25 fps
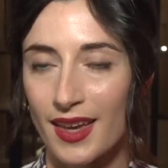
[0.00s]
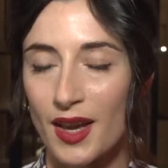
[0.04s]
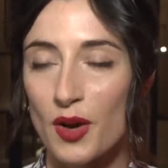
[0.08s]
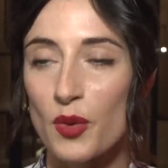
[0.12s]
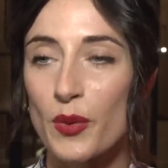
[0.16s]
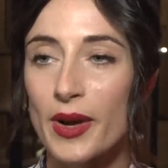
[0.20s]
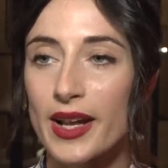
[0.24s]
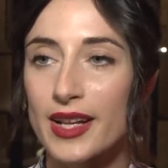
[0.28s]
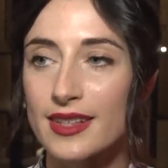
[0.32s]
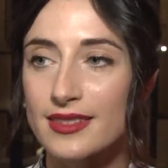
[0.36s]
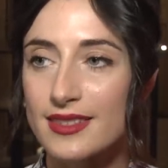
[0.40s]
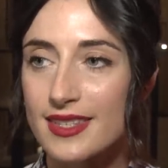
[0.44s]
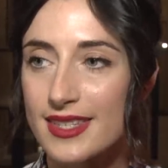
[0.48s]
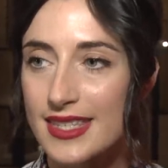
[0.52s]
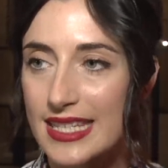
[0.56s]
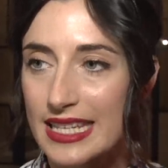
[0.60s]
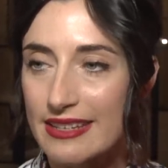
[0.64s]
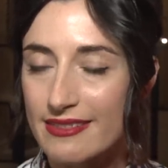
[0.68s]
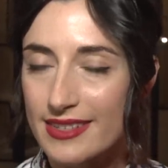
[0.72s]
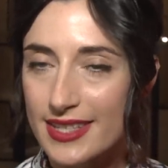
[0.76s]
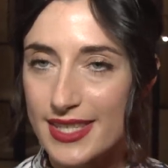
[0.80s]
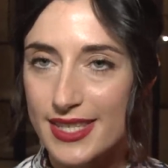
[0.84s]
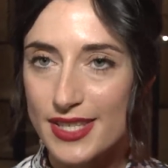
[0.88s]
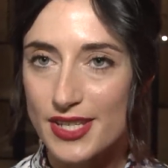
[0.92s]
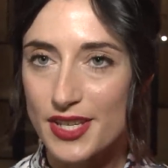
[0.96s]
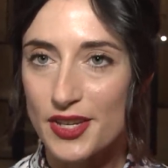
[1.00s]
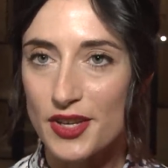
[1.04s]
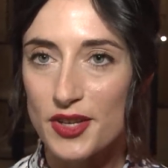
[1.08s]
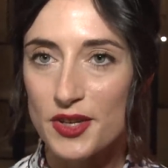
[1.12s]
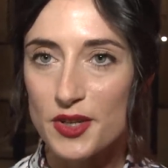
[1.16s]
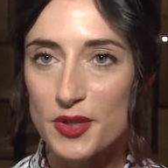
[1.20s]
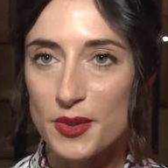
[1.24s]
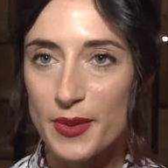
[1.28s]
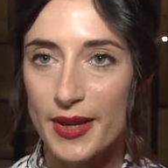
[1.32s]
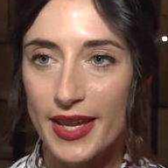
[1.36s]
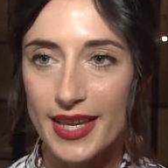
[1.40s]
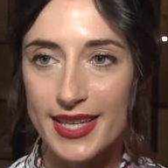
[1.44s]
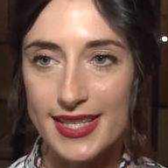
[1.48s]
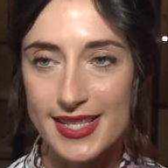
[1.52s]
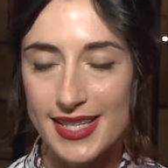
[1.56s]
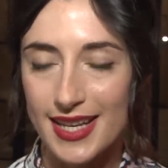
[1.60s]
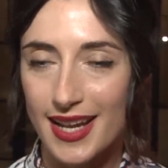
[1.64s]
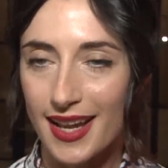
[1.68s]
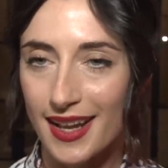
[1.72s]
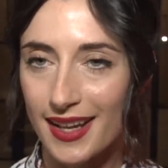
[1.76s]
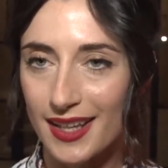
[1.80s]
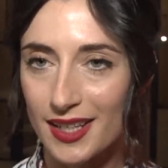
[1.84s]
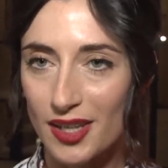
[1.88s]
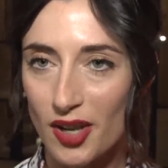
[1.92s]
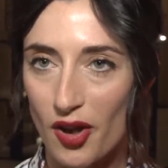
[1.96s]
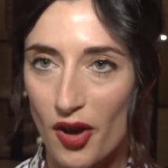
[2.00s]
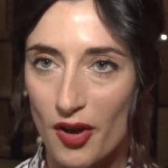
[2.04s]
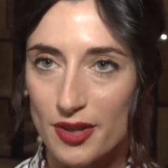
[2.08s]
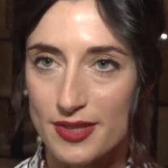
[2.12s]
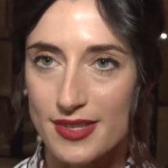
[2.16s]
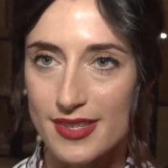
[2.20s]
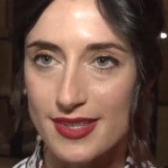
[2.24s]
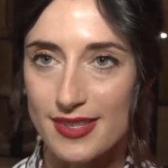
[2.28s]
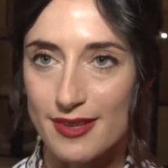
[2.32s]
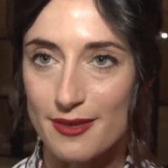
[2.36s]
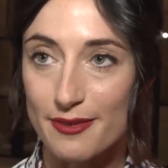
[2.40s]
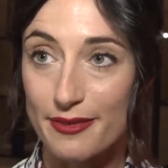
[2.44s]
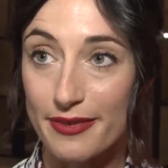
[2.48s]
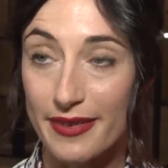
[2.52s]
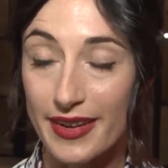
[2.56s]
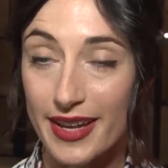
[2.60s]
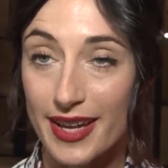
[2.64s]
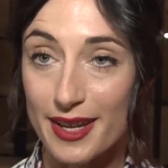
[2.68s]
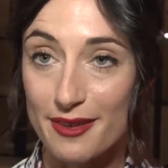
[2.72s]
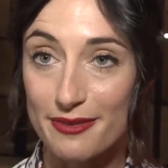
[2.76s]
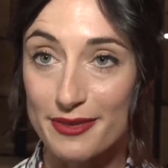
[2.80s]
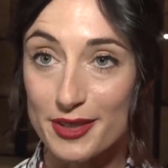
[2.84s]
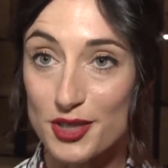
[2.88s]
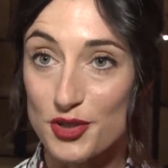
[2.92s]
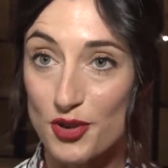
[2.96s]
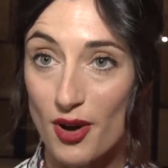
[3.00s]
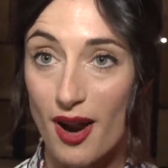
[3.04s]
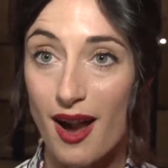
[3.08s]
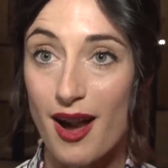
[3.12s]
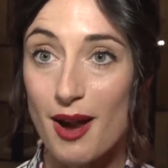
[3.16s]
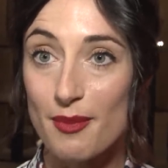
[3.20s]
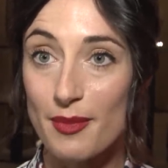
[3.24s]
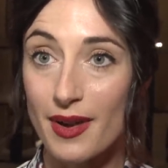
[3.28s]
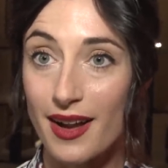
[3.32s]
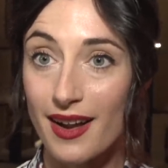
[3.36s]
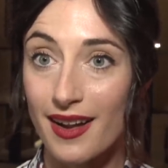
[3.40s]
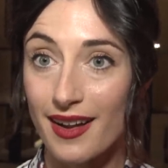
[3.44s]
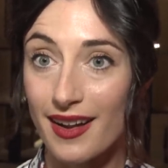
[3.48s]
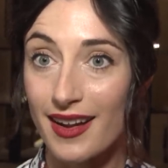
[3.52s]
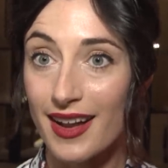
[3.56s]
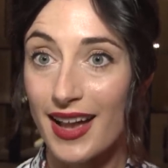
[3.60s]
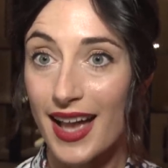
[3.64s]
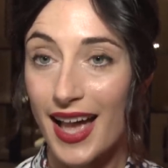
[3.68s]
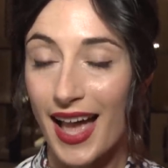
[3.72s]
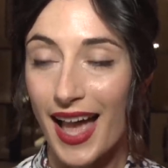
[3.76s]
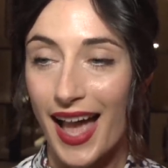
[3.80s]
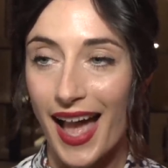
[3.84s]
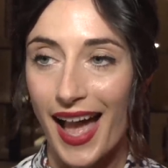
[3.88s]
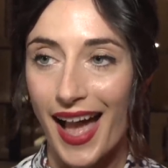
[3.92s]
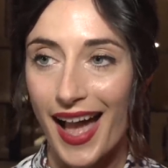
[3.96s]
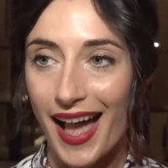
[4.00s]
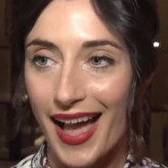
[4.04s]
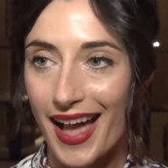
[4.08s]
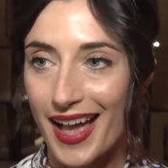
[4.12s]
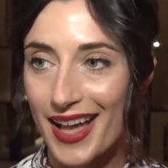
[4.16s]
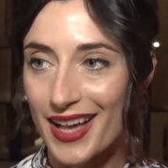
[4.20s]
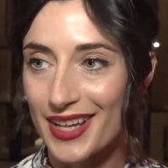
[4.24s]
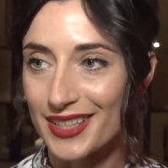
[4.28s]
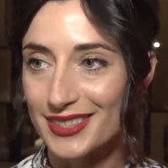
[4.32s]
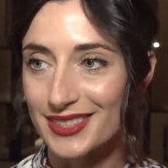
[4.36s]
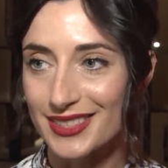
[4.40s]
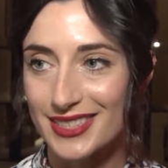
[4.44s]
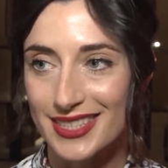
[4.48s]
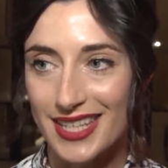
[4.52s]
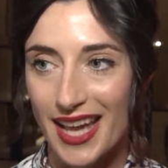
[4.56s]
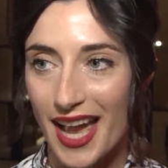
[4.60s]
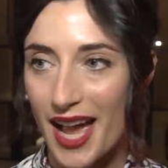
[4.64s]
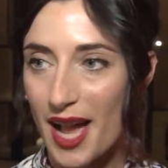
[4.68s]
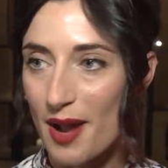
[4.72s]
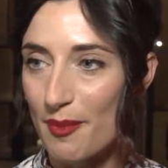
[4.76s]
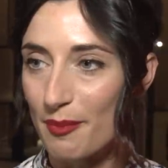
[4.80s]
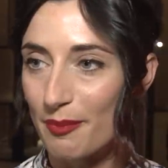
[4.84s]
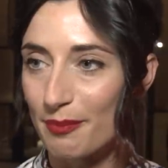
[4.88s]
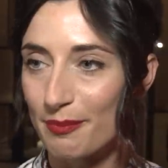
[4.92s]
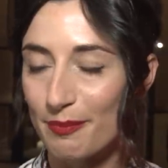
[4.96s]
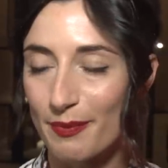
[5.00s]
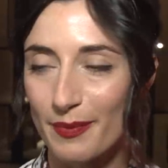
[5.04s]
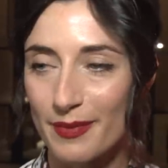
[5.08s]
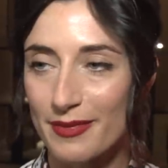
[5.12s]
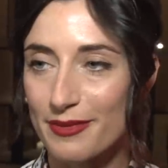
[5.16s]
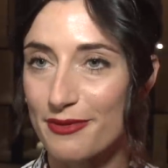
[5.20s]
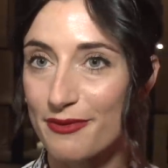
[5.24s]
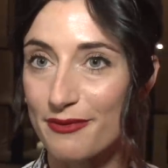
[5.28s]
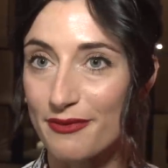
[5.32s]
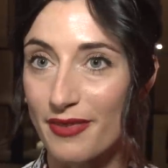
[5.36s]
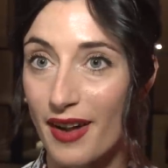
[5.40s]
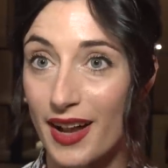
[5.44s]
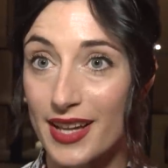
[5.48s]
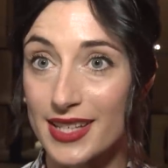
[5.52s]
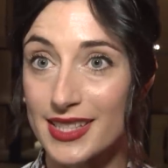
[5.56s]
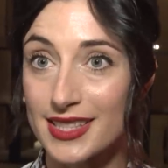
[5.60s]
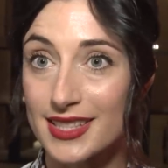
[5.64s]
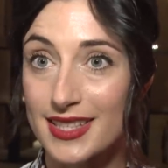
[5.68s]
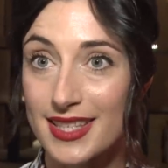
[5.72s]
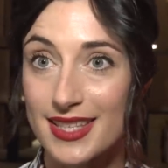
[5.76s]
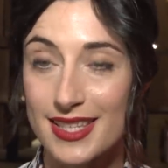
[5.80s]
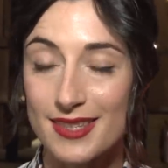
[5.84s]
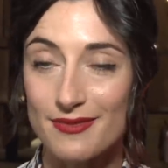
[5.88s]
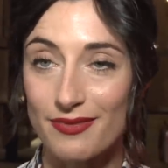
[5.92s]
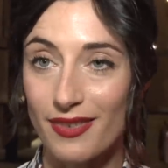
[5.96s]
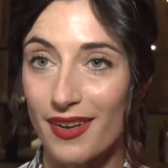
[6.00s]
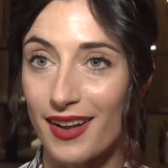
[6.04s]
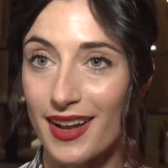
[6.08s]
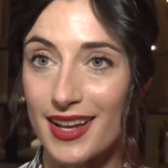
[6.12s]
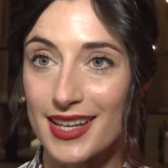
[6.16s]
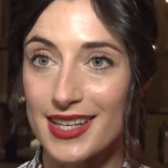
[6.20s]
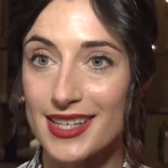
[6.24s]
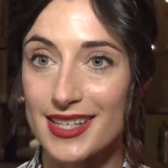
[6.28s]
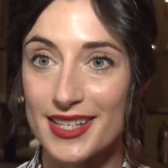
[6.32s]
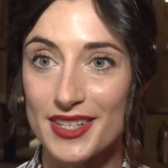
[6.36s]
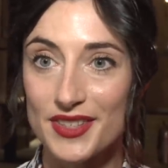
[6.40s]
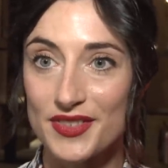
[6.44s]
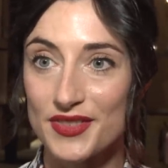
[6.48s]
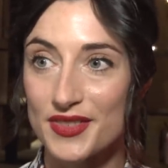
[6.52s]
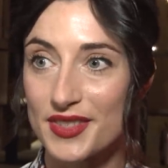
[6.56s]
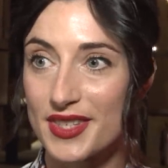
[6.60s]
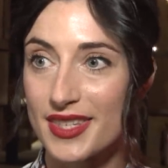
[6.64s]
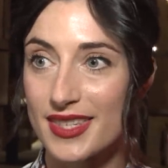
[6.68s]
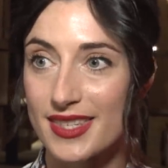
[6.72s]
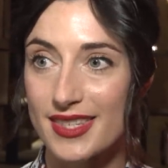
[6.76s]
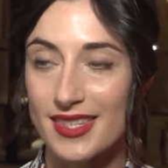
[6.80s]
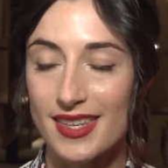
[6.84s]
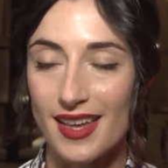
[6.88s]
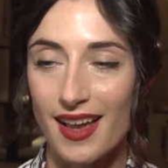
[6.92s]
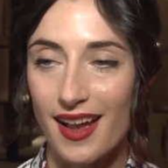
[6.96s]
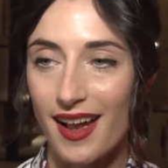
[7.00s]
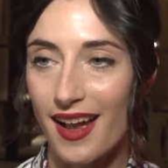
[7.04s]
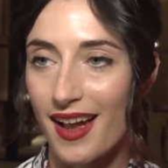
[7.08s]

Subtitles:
Well, series two isn't at a loss of for drama and fights, violence.